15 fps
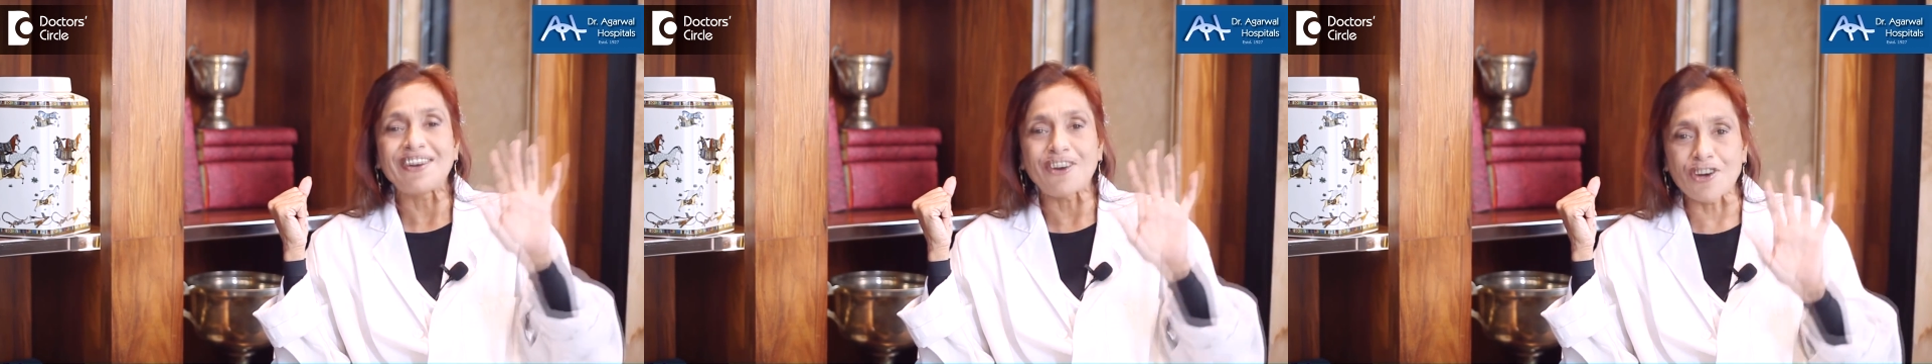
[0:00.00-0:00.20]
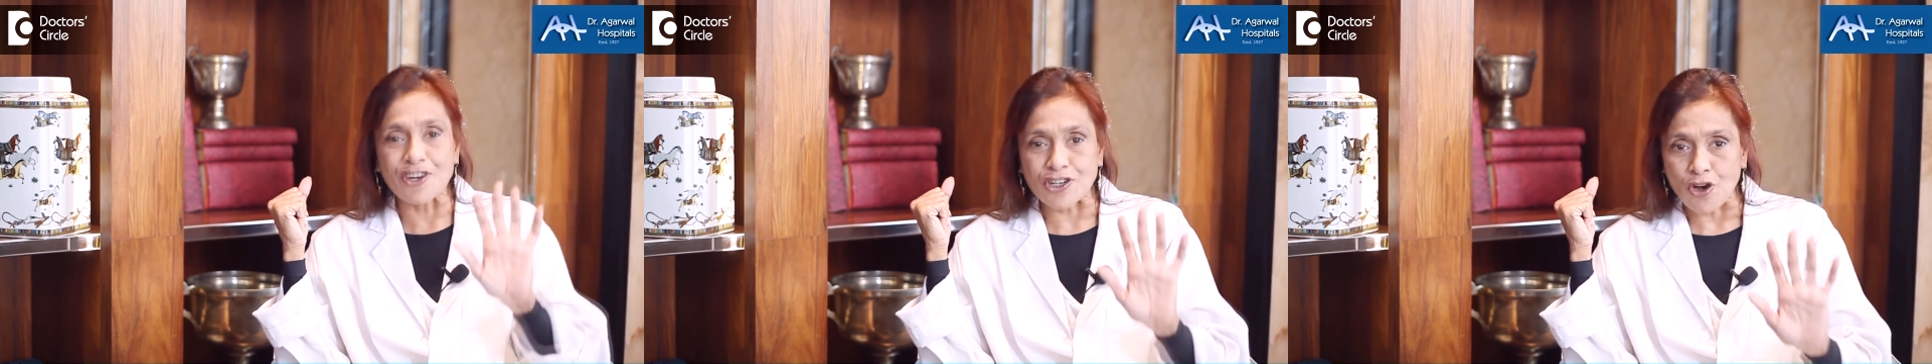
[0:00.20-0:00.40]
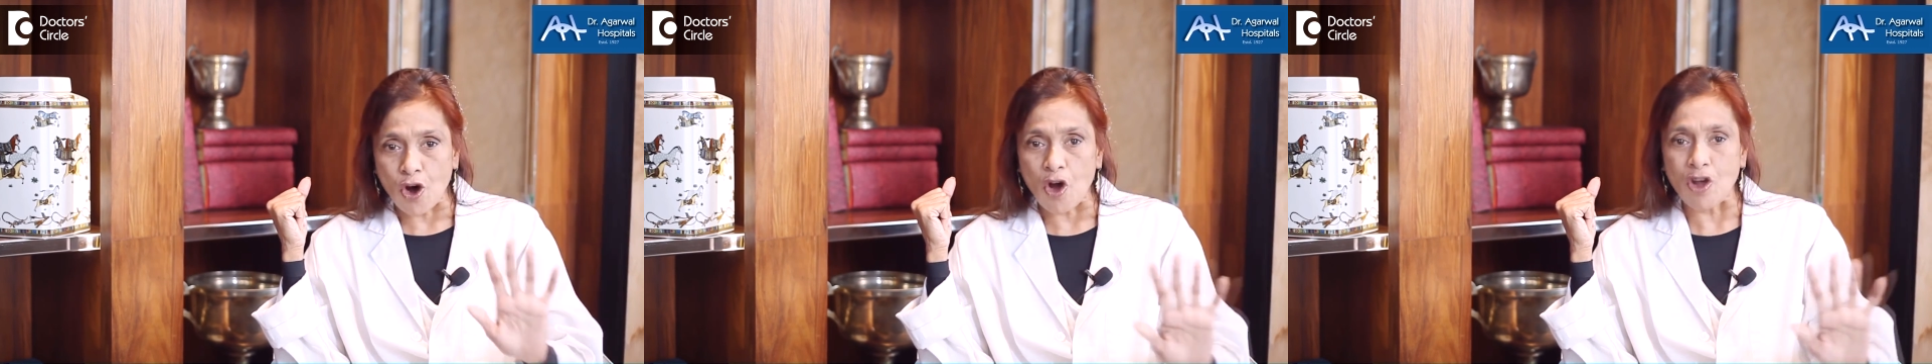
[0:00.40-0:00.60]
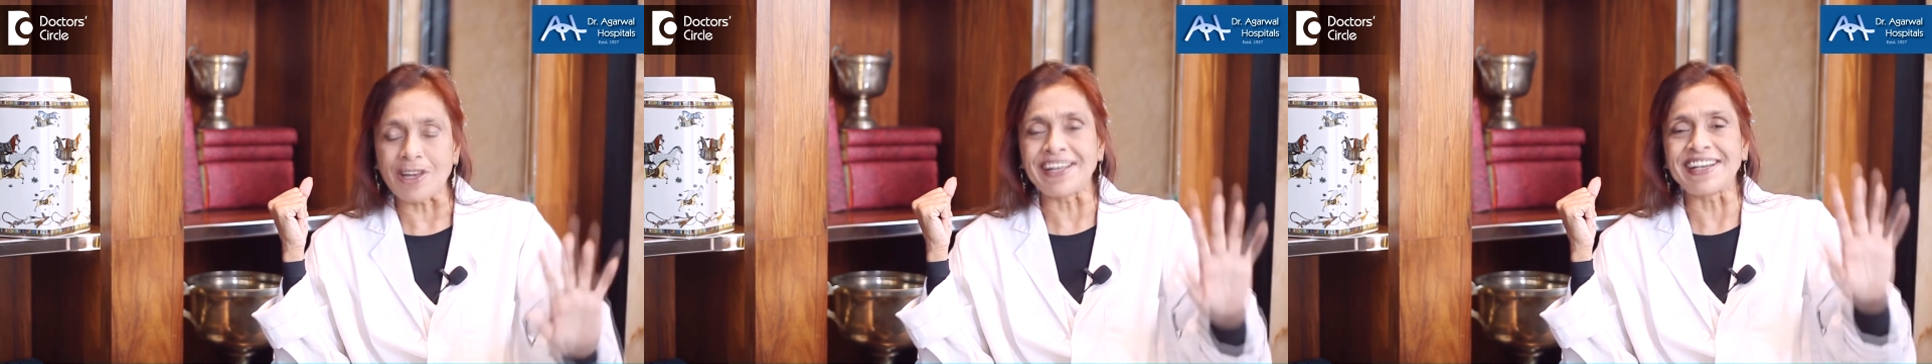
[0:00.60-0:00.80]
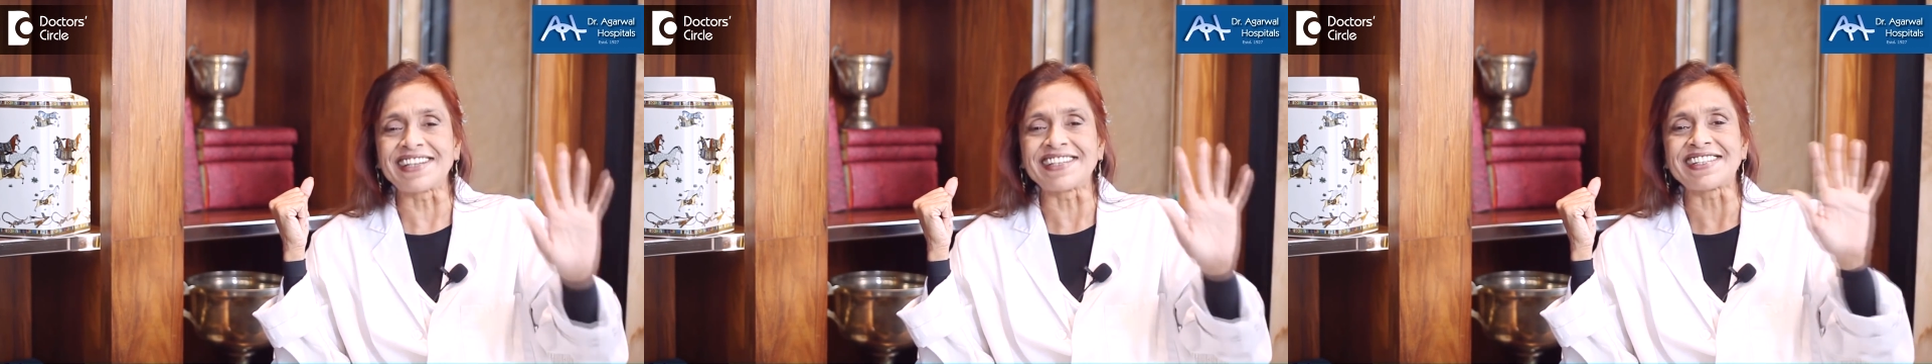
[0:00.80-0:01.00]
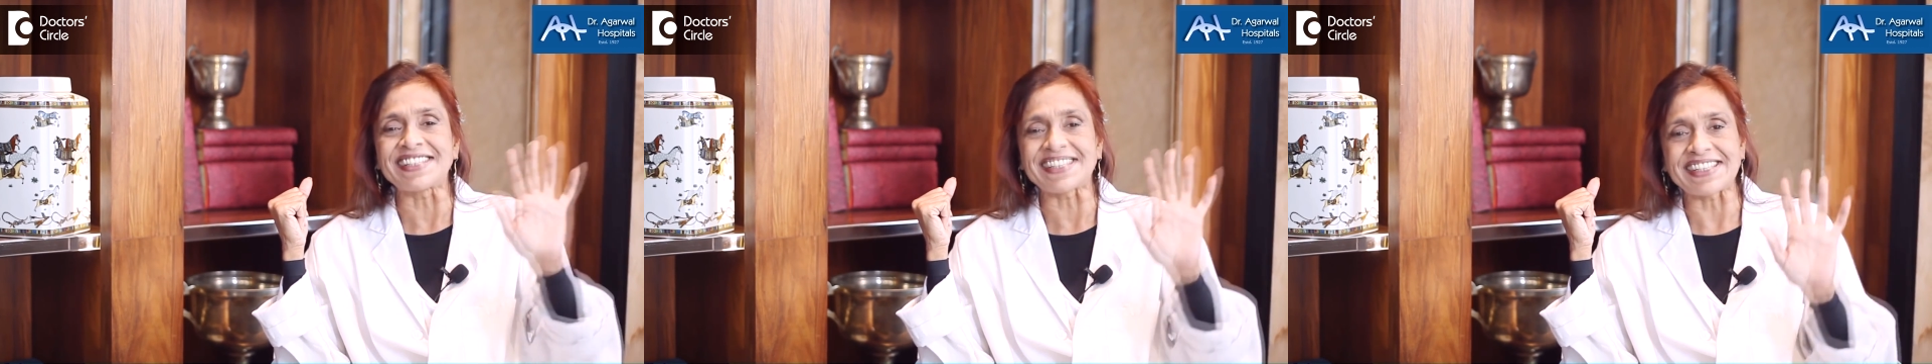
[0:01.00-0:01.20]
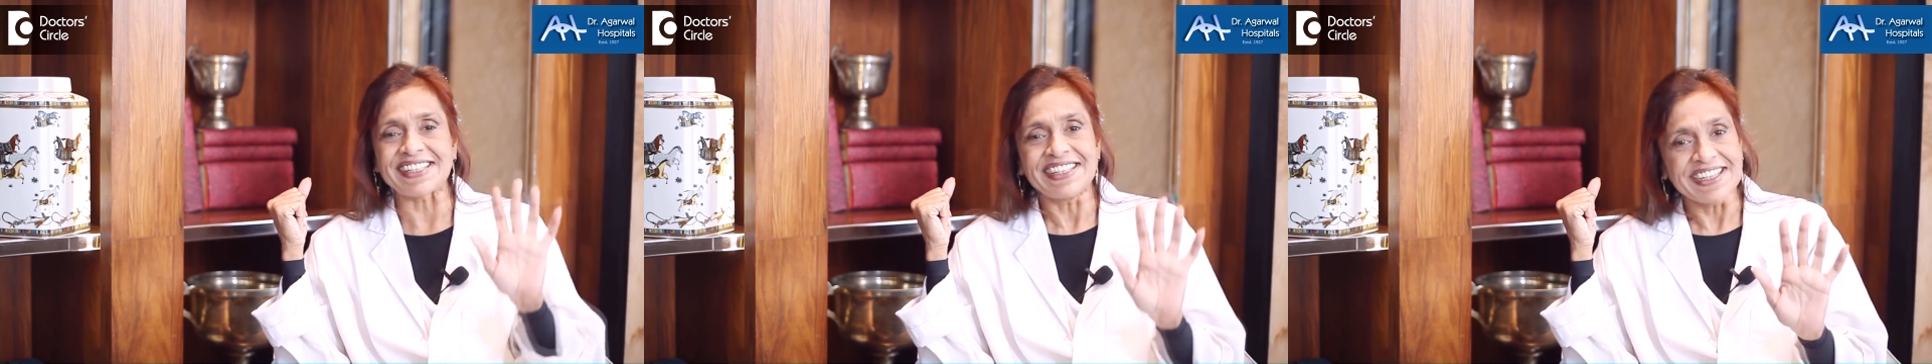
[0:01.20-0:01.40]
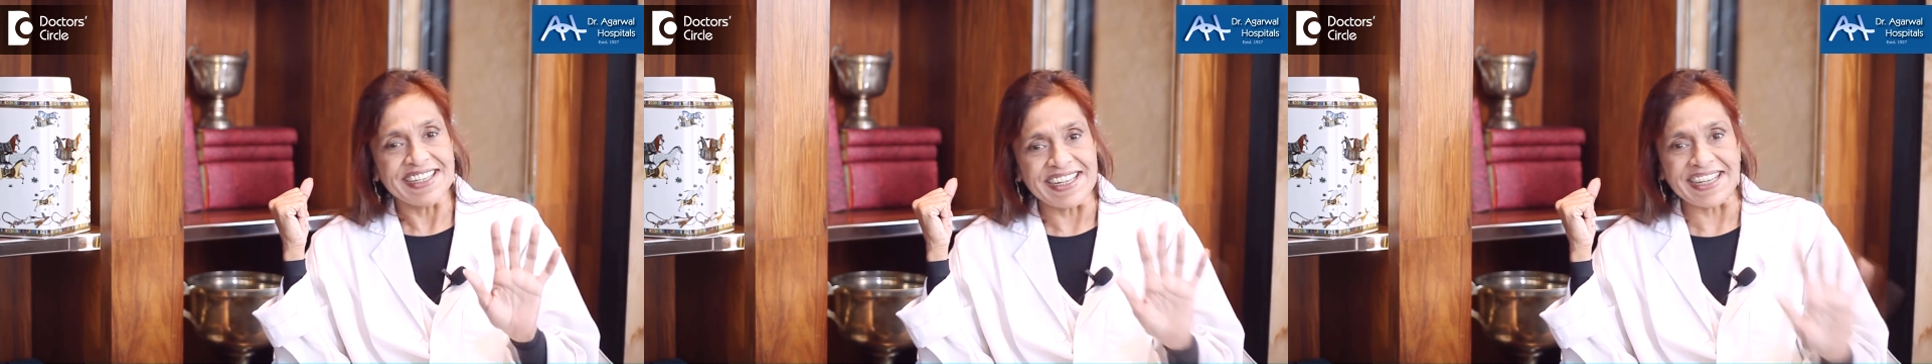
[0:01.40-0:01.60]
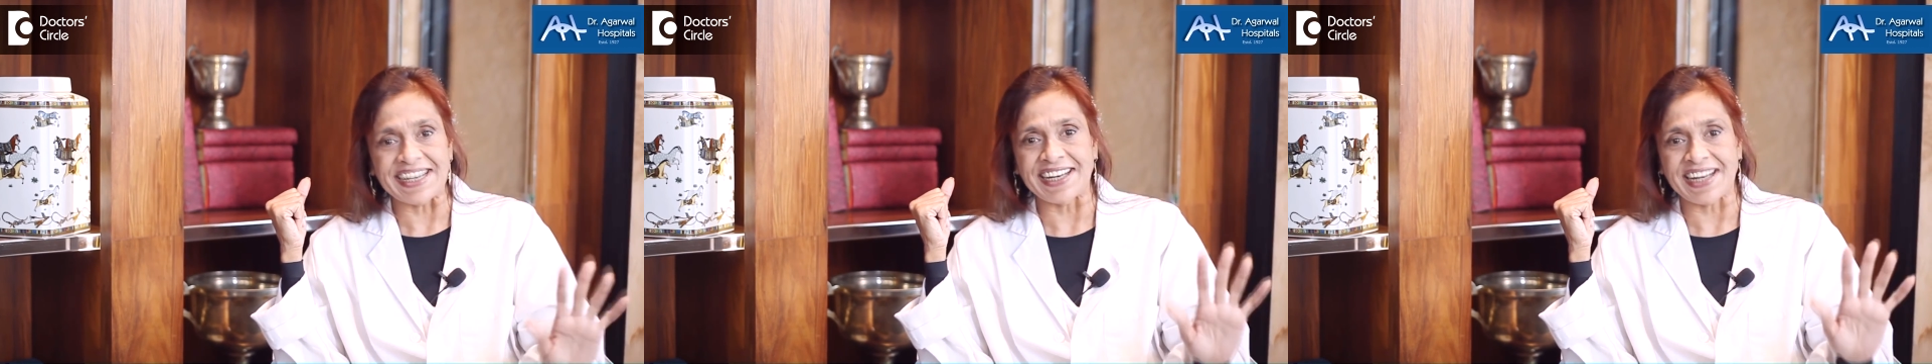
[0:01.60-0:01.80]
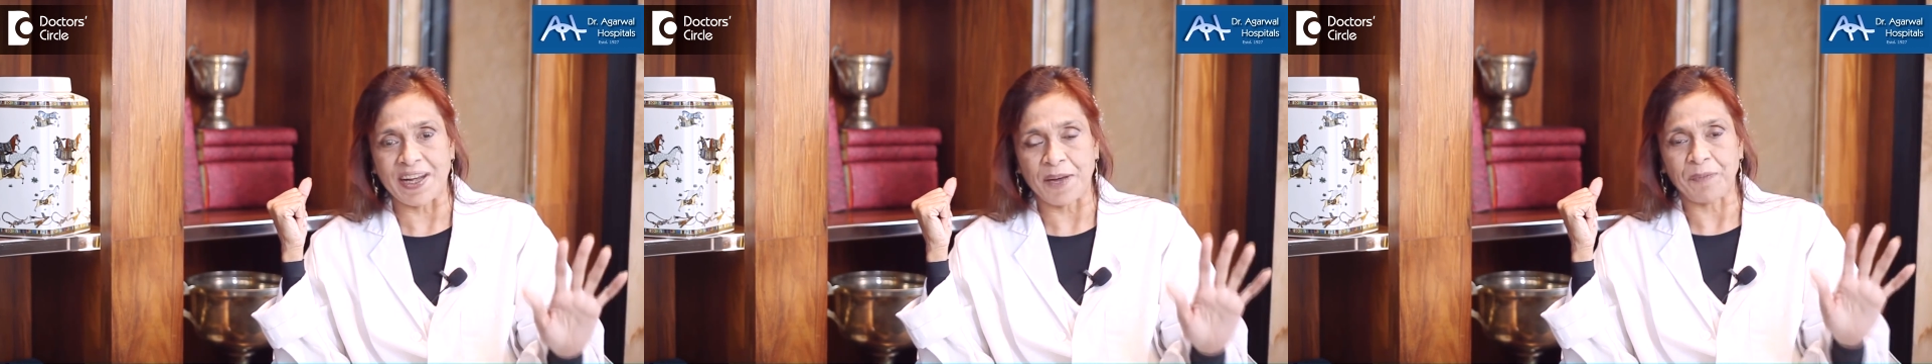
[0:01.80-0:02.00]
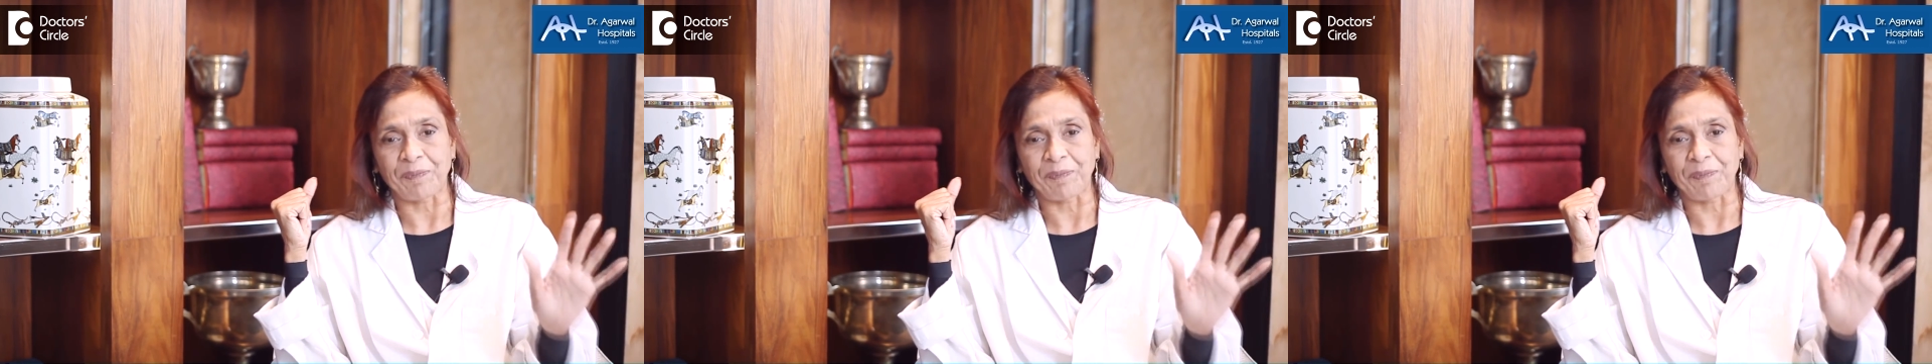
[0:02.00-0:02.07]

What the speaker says: autologous DNA.